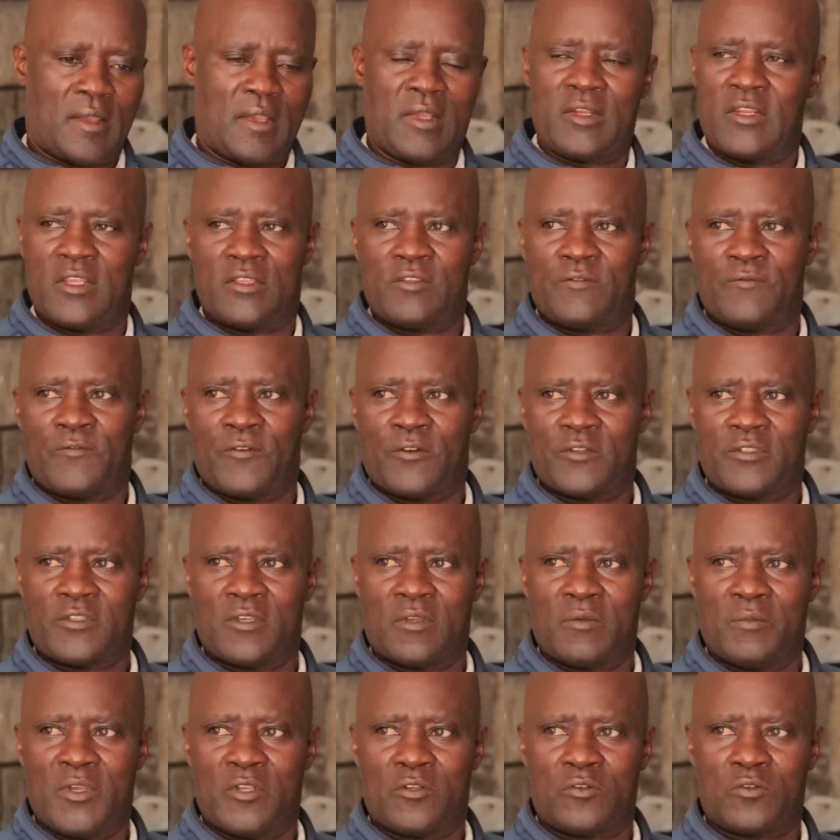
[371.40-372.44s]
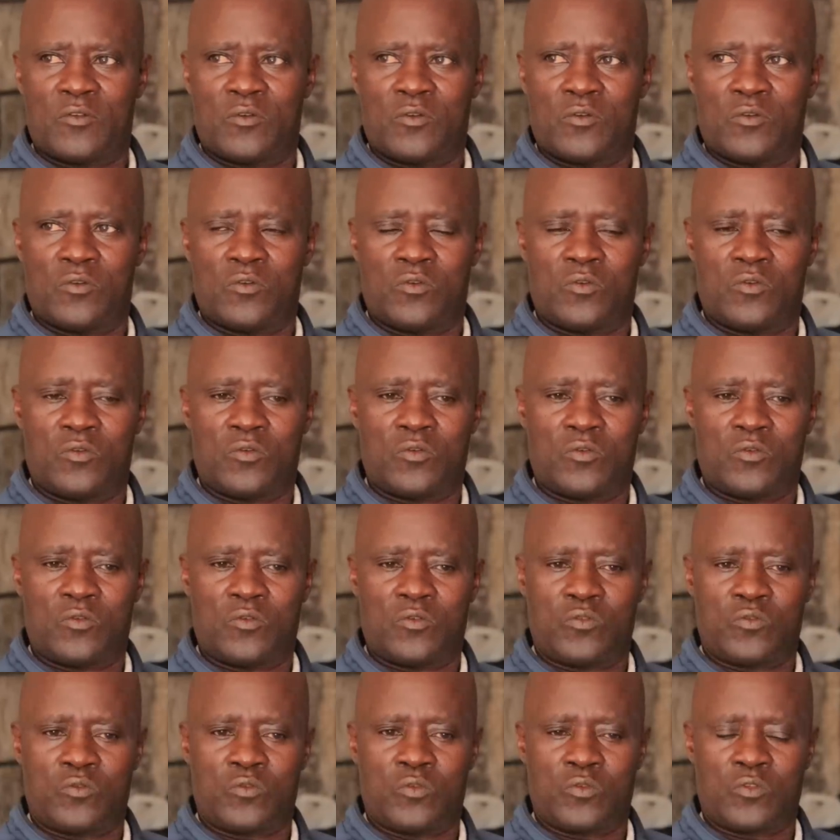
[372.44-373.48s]
it is forcing me to
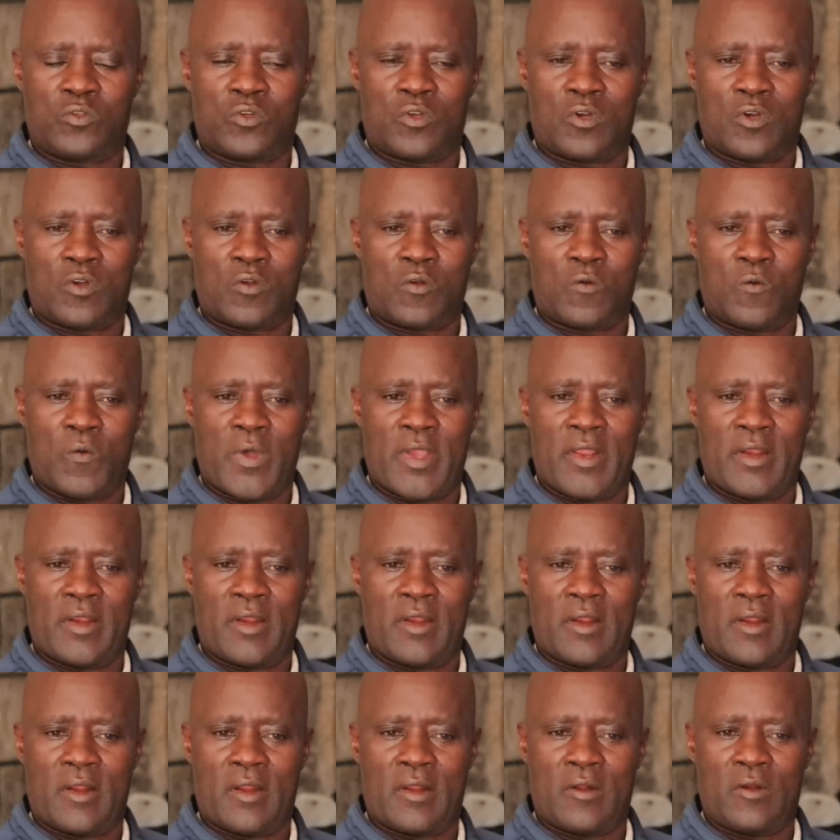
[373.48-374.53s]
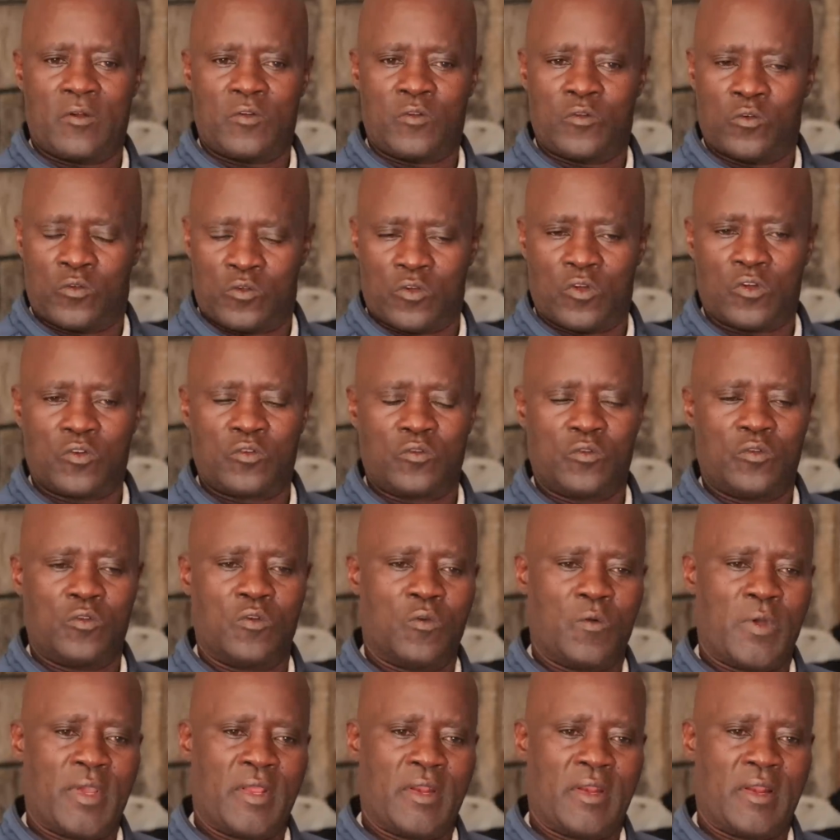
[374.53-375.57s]
talk to
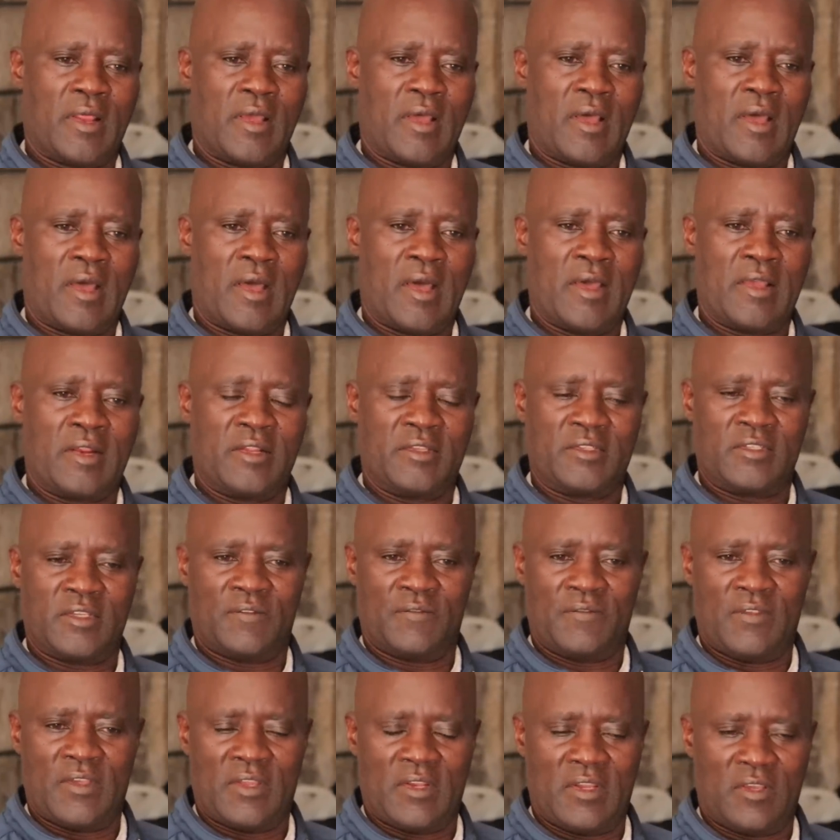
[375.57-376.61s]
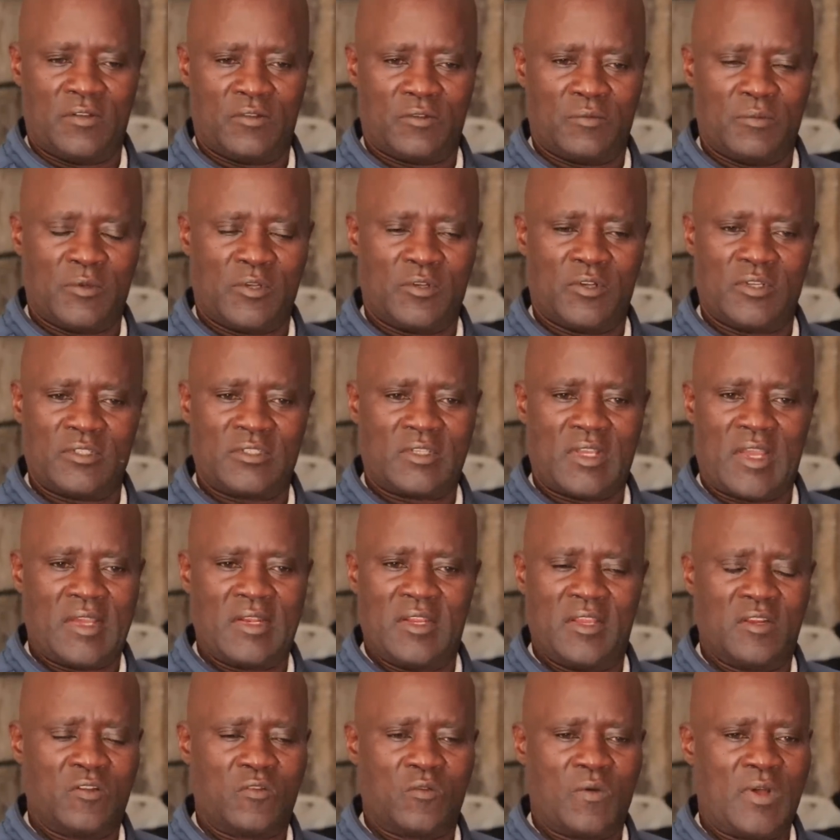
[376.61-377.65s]
you when I received the news, because I
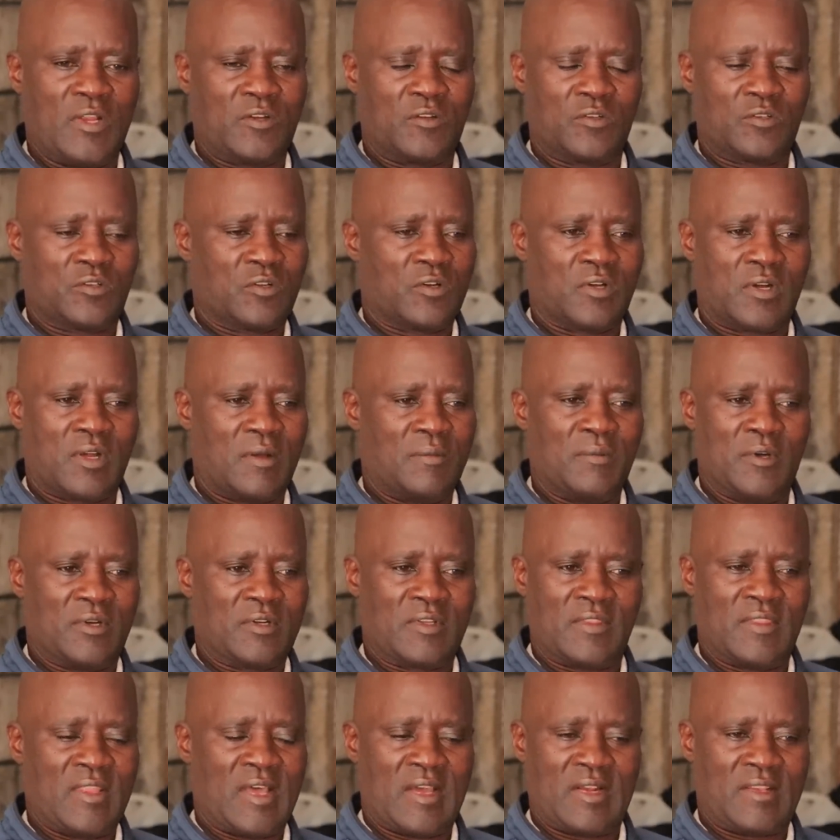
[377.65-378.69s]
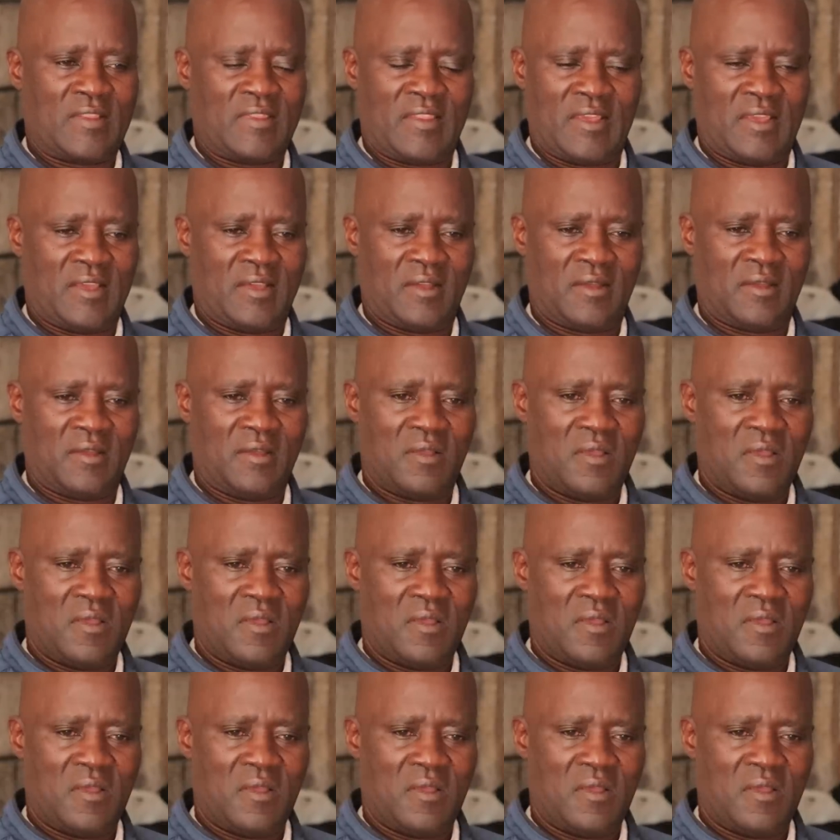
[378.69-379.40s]
didn't want to talk about that thing